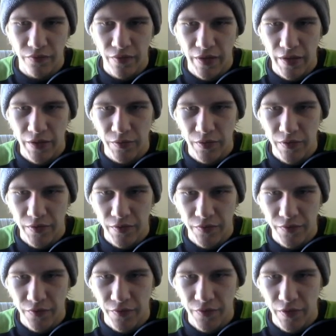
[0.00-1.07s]
value
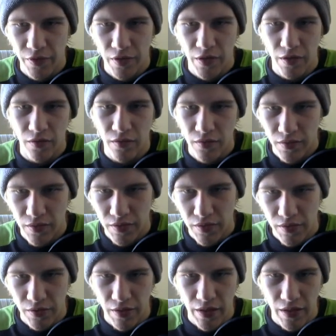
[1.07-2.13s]
of, you can't,
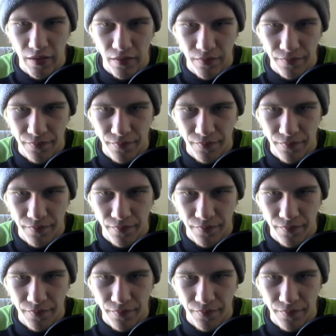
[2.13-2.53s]
you can.